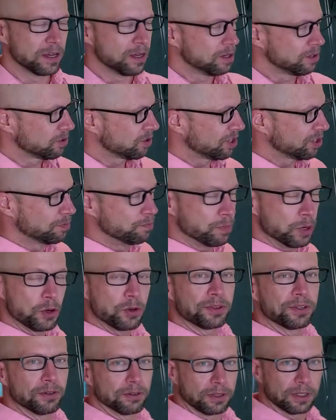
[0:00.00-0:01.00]
So this
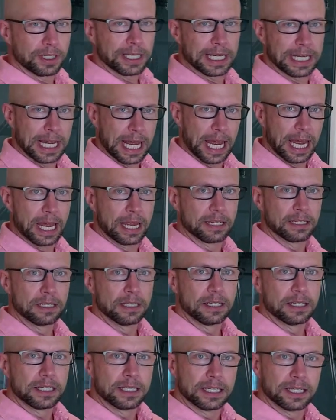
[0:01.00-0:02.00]
booth you're looking at
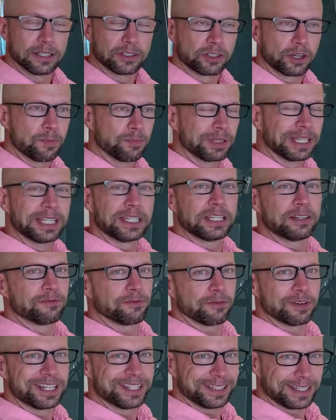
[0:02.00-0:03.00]
is completely
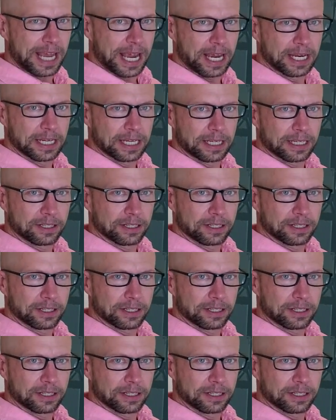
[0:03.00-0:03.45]
freestanding.